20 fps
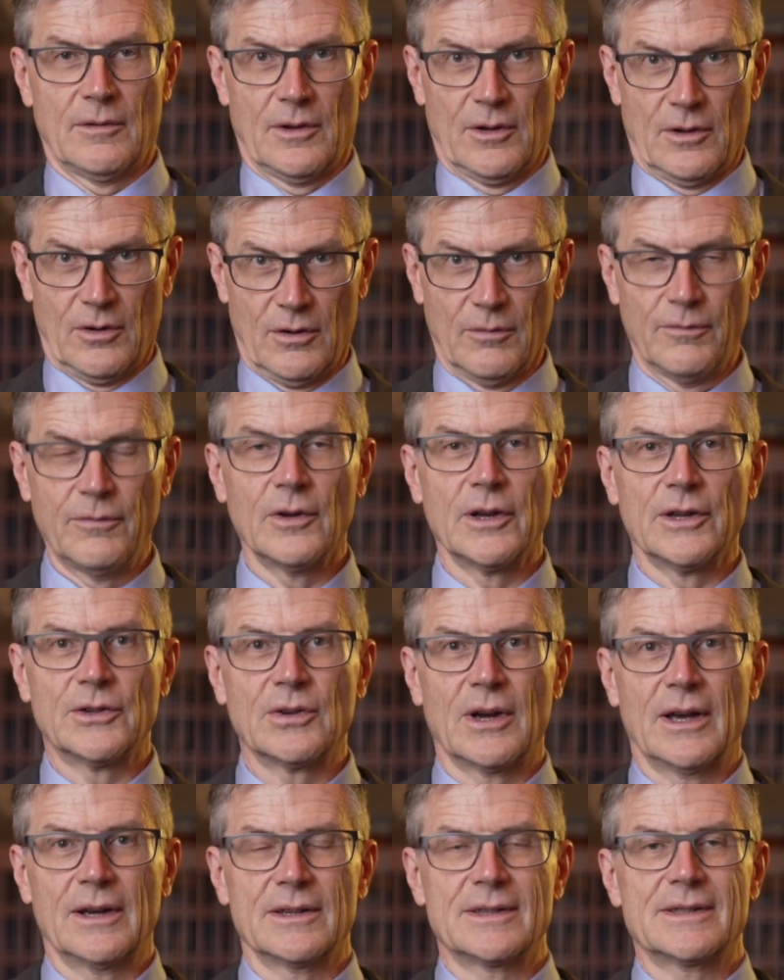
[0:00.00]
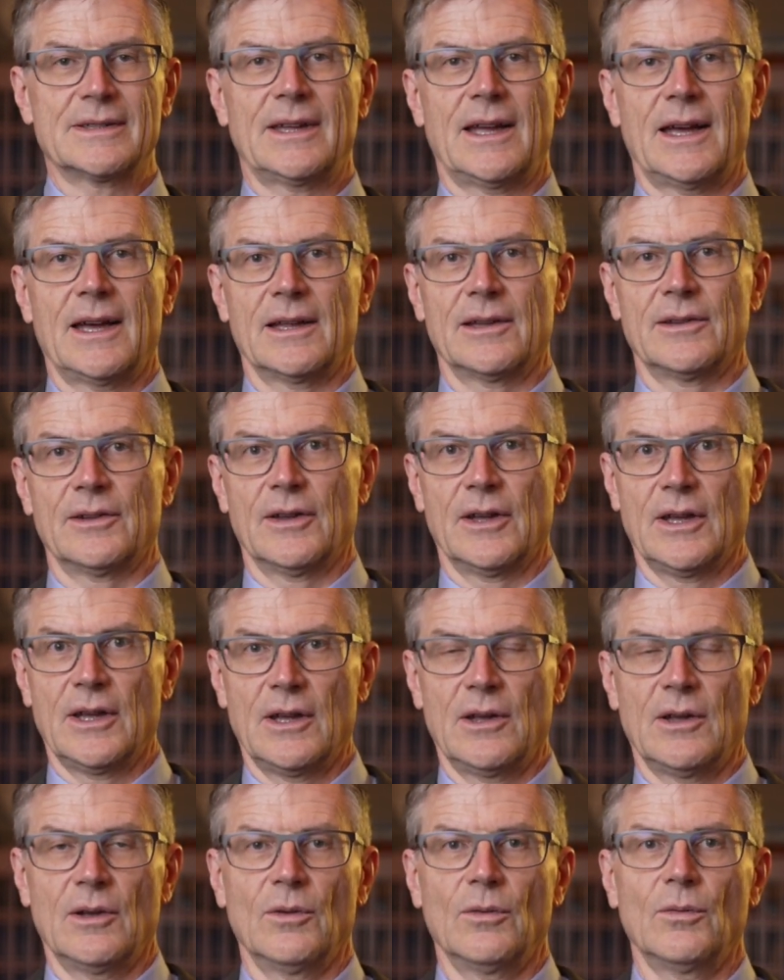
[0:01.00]
hopefully, to understand
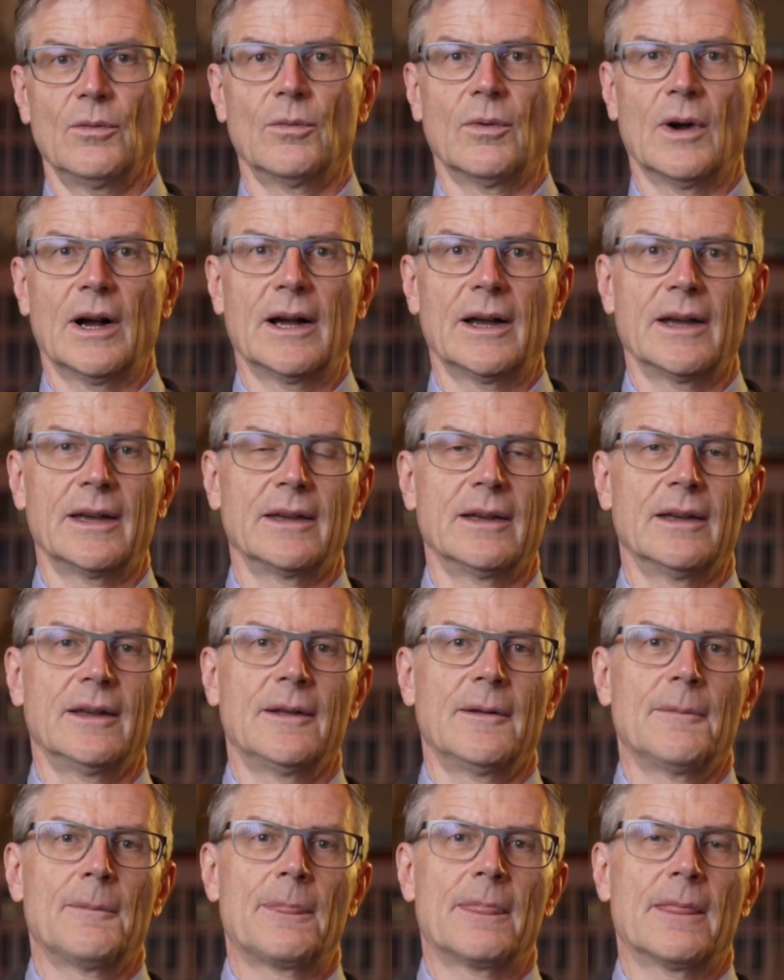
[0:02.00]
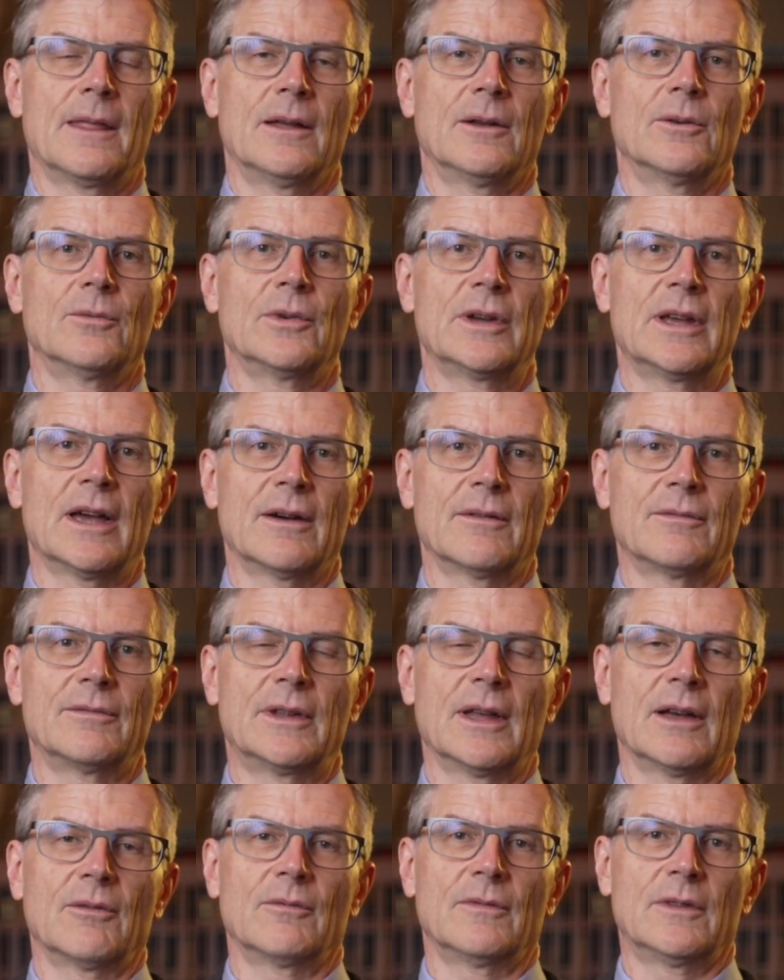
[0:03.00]
why we have
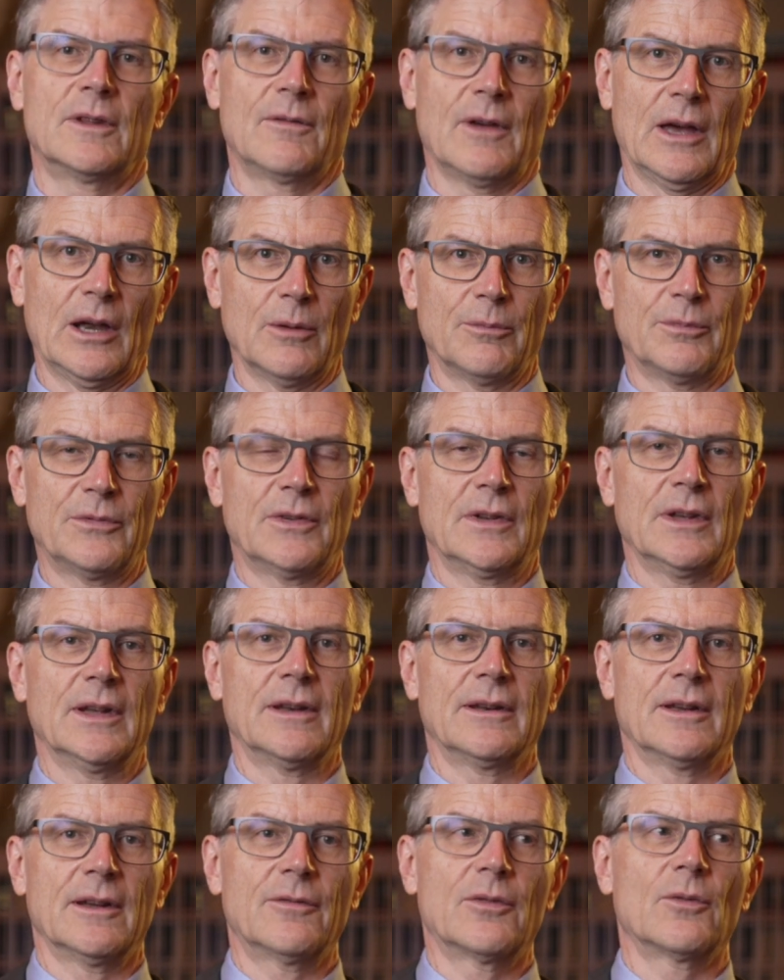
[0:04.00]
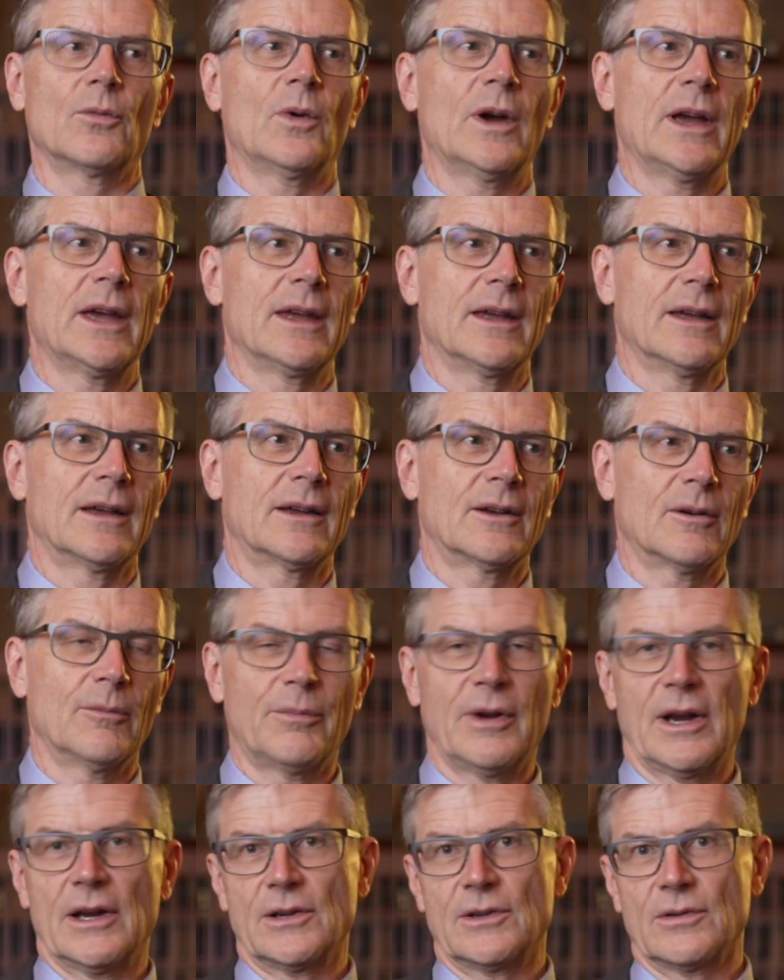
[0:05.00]
developed in a different way
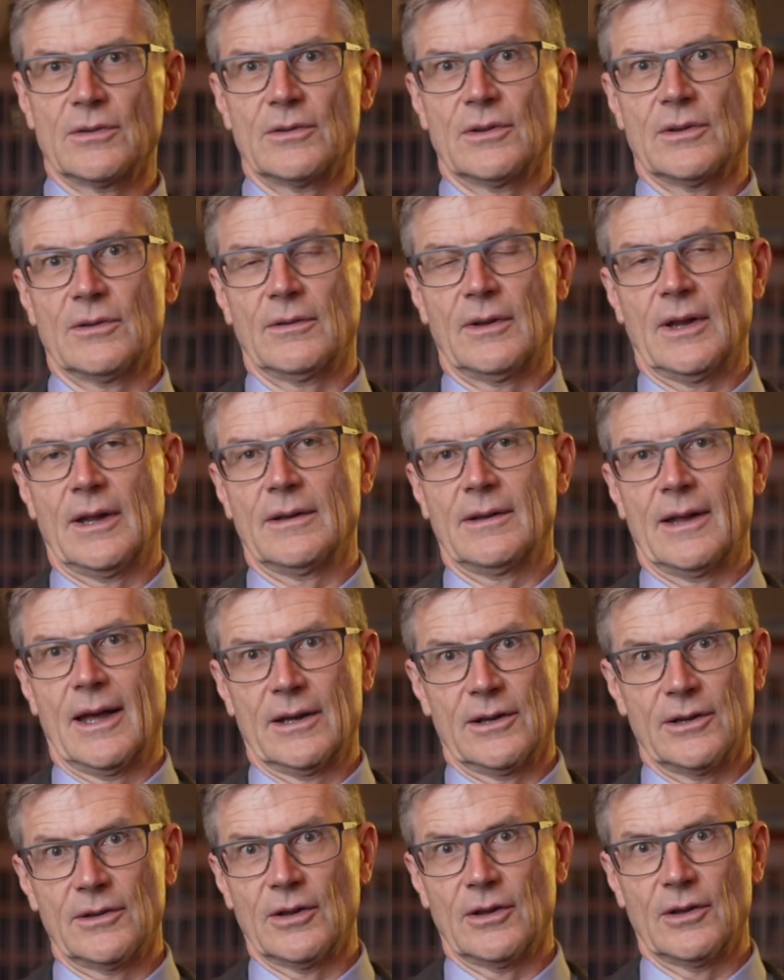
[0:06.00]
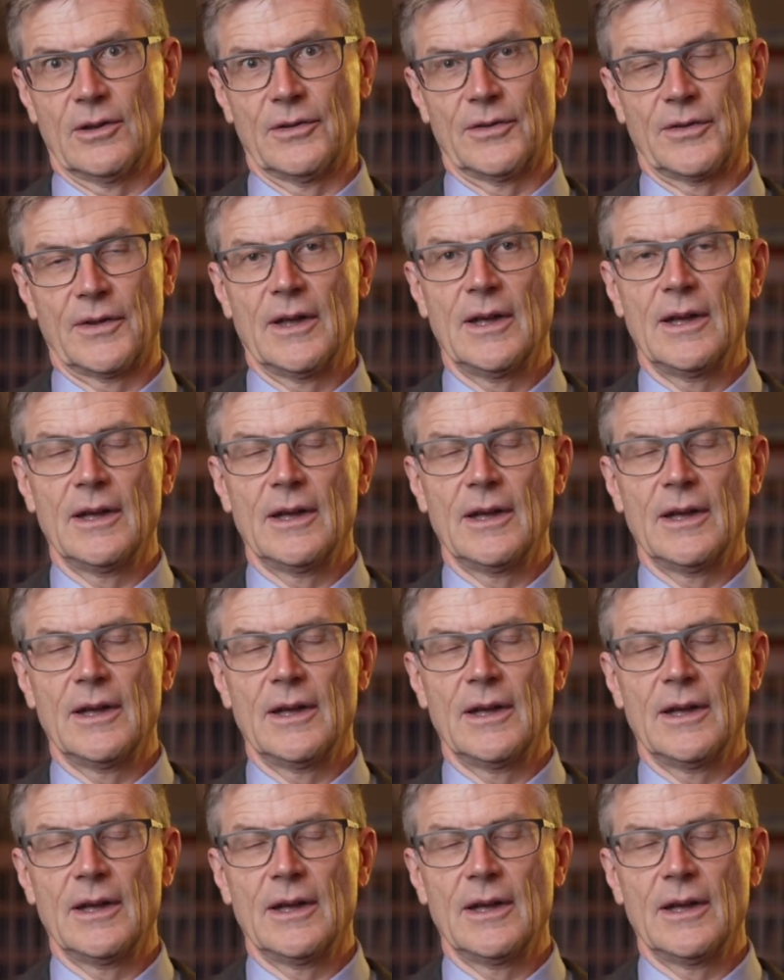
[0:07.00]
compared to the Neanderthals.